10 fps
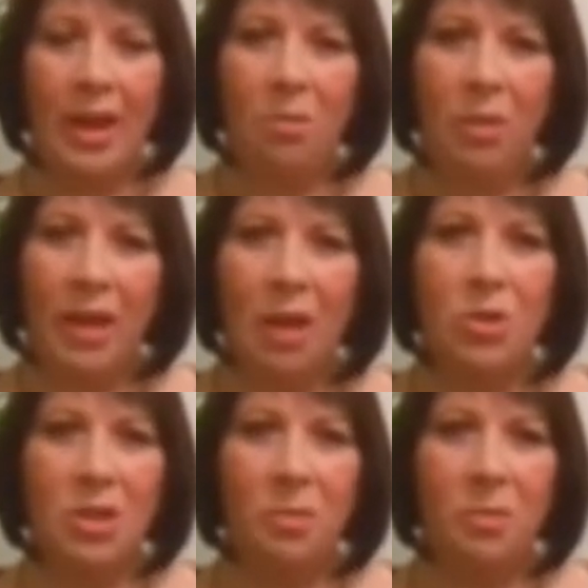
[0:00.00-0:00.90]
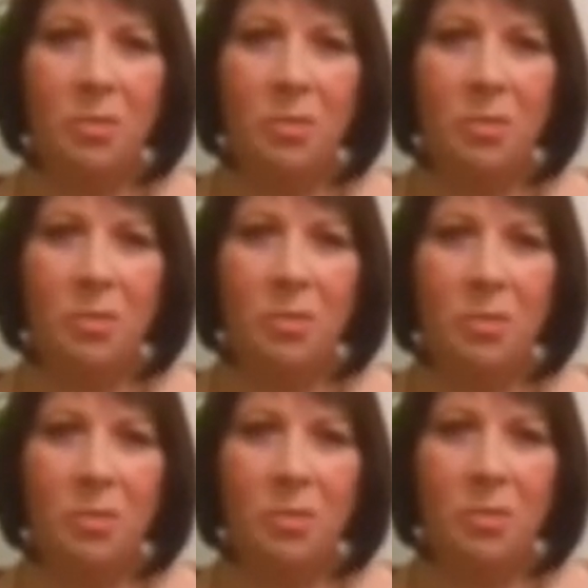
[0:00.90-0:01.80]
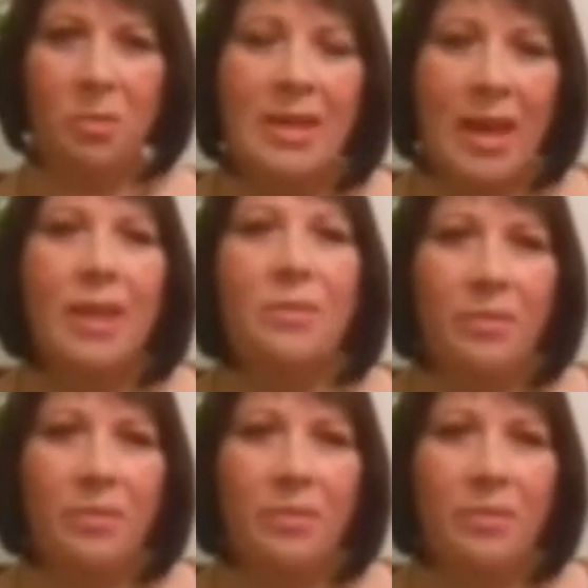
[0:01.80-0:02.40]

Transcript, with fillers: and be able to be sustained in that.